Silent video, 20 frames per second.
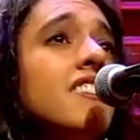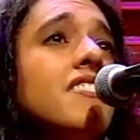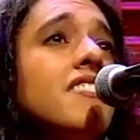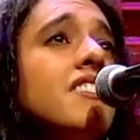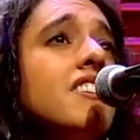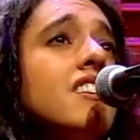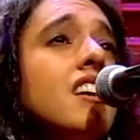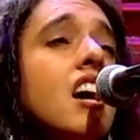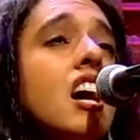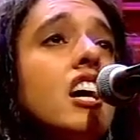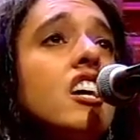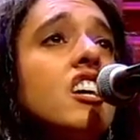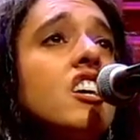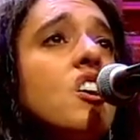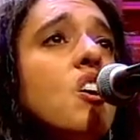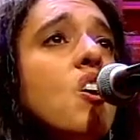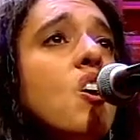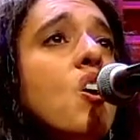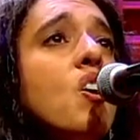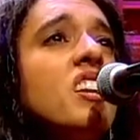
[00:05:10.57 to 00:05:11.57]
not
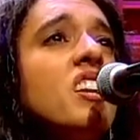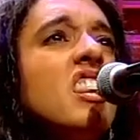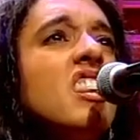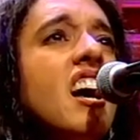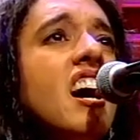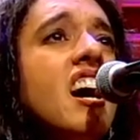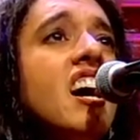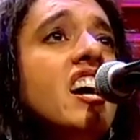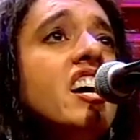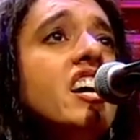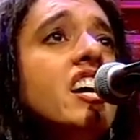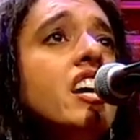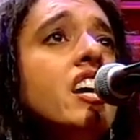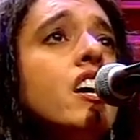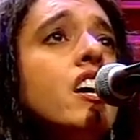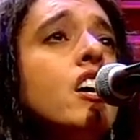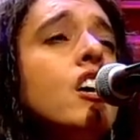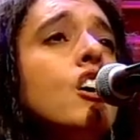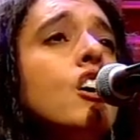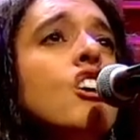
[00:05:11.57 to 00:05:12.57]
gonna lie,
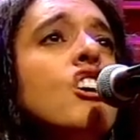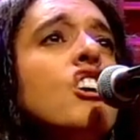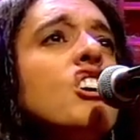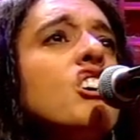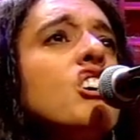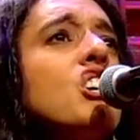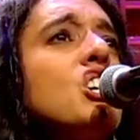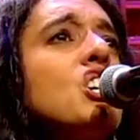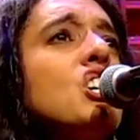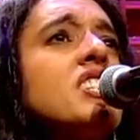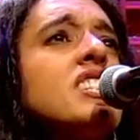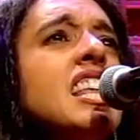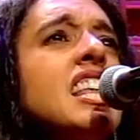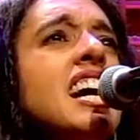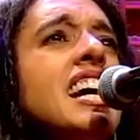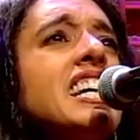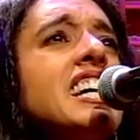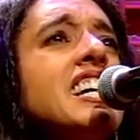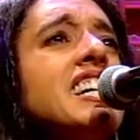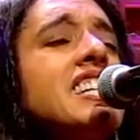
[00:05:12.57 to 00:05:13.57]
girls
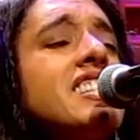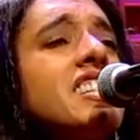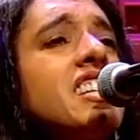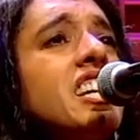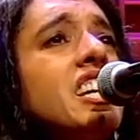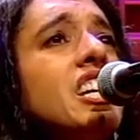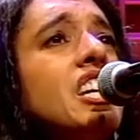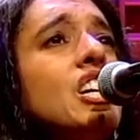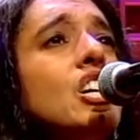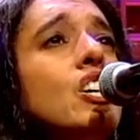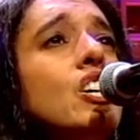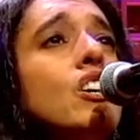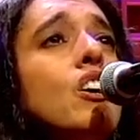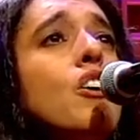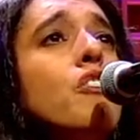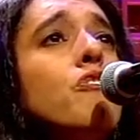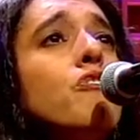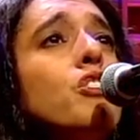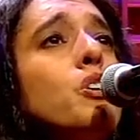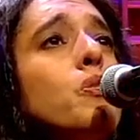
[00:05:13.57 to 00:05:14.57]
like us here
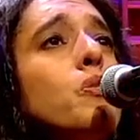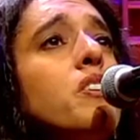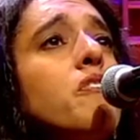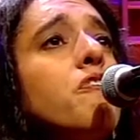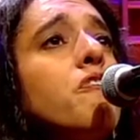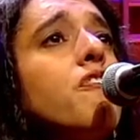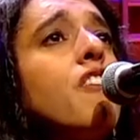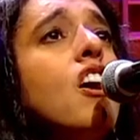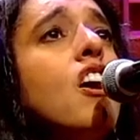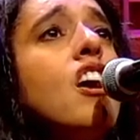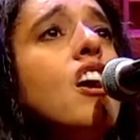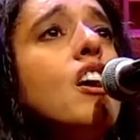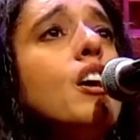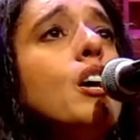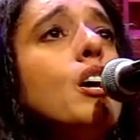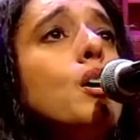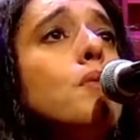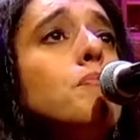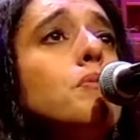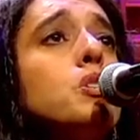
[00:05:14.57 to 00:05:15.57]
are few and
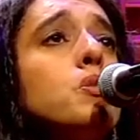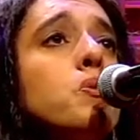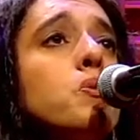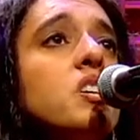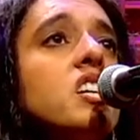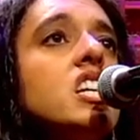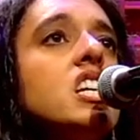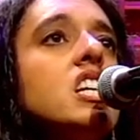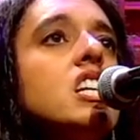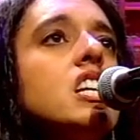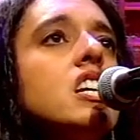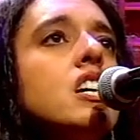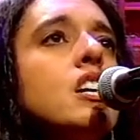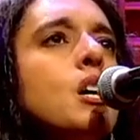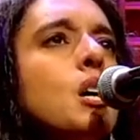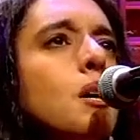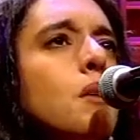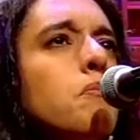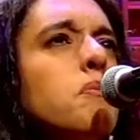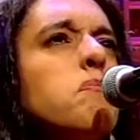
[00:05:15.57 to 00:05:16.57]
far between.